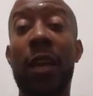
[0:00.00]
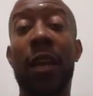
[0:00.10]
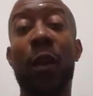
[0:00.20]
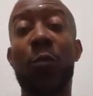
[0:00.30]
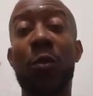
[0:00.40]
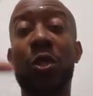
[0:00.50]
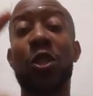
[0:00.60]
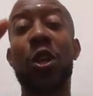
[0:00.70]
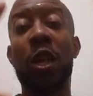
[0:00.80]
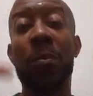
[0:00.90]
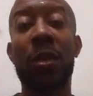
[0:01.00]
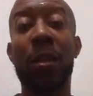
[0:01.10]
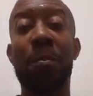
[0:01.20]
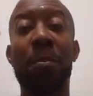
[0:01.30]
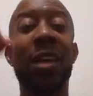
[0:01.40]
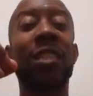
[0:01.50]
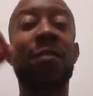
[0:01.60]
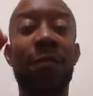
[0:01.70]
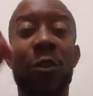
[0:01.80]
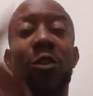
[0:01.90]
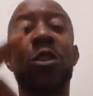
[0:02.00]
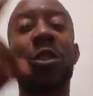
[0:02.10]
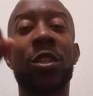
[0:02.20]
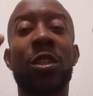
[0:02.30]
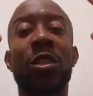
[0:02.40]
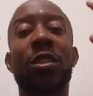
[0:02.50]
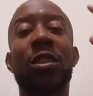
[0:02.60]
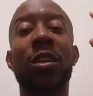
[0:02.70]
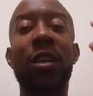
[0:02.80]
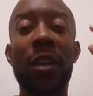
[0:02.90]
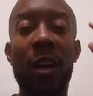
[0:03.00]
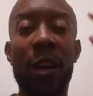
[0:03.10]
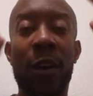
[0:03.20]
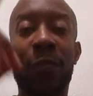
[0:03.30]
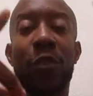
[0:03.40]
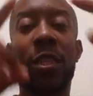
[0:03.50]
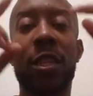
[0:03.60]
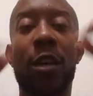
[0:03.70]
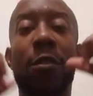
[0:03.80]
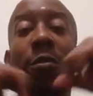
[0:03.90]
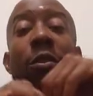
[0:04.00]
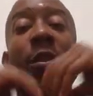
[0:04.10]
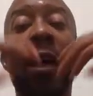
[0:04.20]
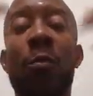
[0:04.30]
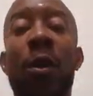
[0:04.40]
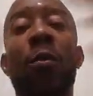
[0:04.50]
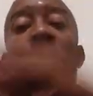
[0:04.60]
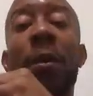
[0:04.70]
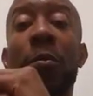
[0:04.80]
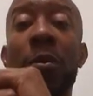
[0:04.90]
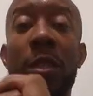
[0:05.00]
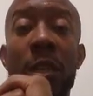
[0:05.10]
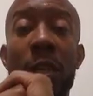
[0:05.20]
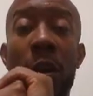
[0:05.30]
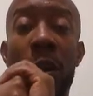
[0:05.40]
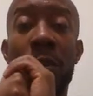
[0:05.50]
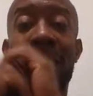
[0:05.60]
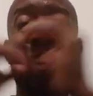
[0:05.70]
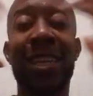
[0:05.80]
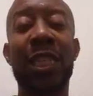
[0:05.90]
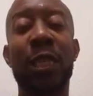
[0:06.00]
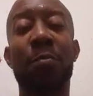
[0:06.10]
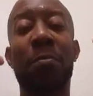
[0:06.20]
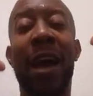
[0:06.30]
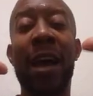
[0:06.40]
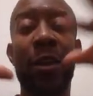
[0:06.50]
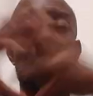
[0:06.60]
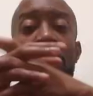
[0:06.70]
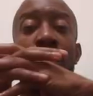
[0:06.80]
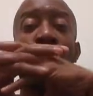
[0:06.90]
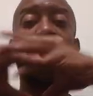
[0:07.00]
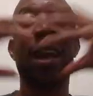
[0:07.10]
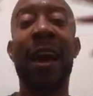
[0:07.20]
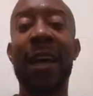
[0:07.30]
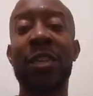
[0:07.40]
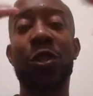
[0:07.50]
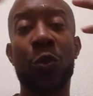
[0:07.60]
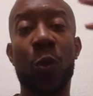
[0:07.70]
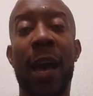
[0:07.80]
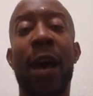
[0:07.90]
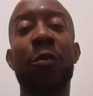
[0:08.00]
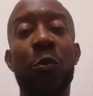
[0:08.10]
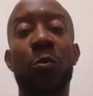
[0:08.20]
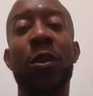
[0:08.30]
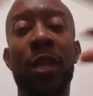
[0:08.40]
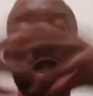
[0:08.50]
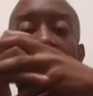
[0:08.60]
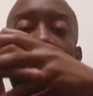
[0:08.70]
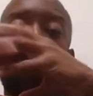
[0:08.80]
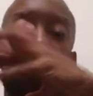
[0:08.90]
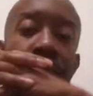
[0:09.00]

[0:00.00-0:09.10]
And I want y'all to be the best versions of yourselves. So that way, when people see y'all, they get inspired or they ask you how you did it.